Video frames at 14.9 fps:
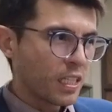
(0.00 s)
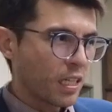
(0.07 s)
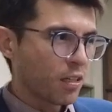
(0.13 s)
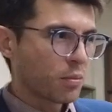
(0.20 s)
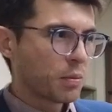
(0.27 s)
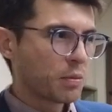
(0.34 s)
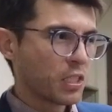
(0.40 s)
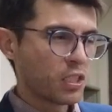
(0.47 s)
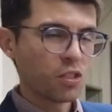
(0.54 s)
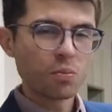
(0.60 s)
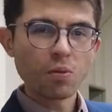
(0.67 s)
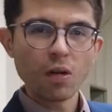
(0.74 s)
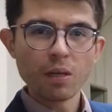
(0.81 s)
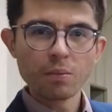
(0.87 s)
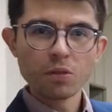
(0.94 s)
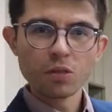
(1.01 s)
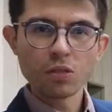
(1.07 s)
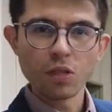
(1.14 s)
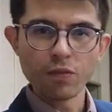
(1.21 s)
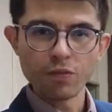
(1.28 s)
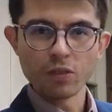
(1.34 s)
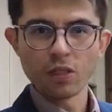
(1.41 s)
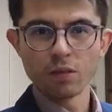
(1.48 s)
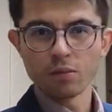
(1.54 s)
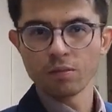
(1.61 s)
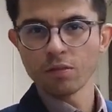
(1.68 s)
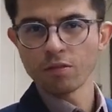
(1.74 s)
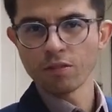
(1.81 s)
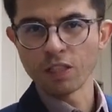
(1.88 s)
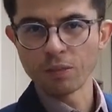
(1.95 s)
an optimization problem to solve
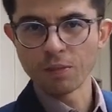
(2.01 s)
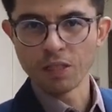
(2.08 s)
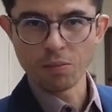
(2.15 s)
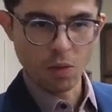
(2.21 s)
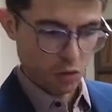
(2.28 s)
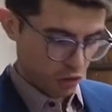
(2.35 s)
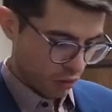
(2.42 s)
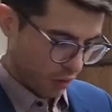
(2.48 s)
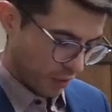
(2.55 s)
non-rhythmic motion,